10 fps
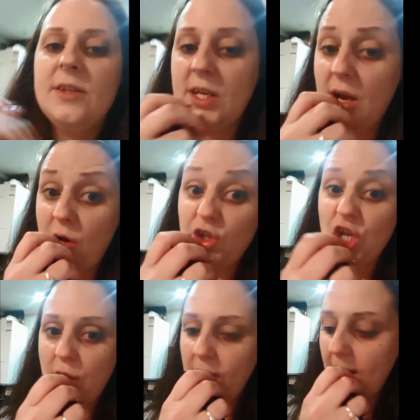So I'll show
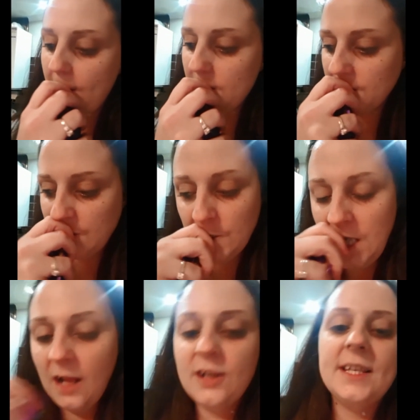you,
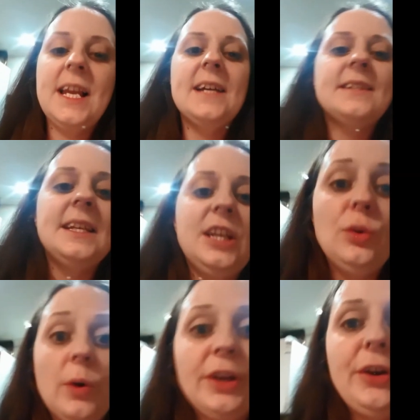because the last thing you
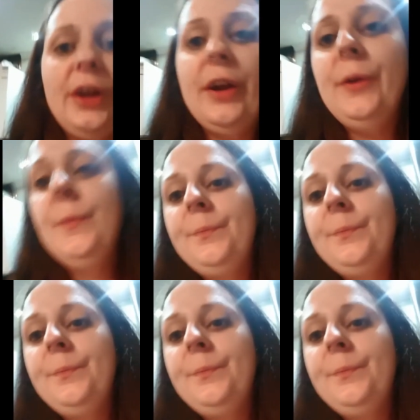want to do